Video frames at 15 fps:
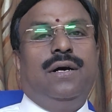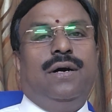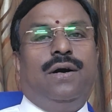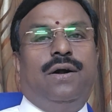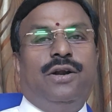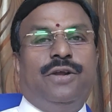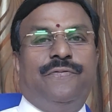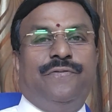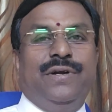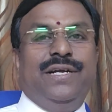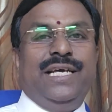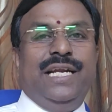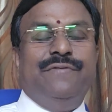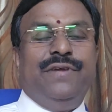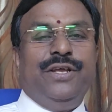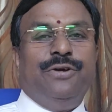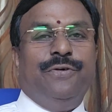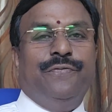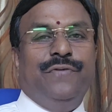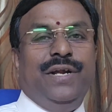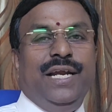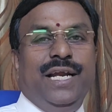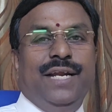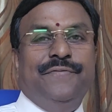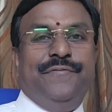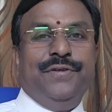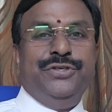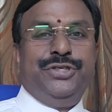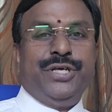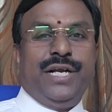order for delivery of
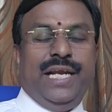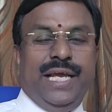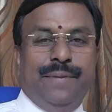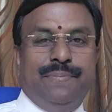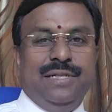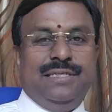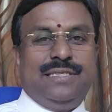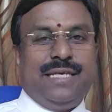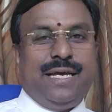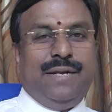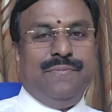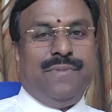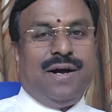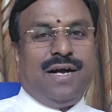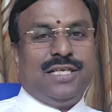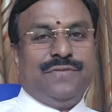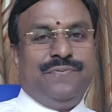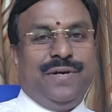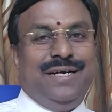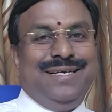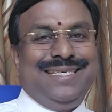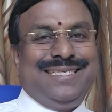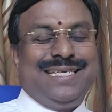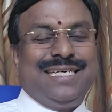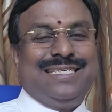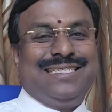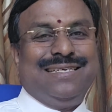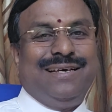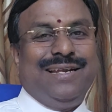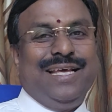infringing labels and marks for
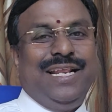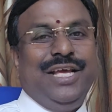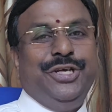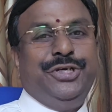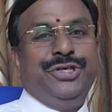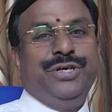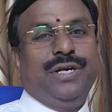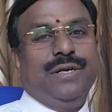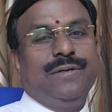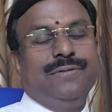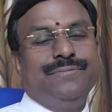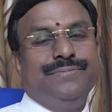destruction or erasure,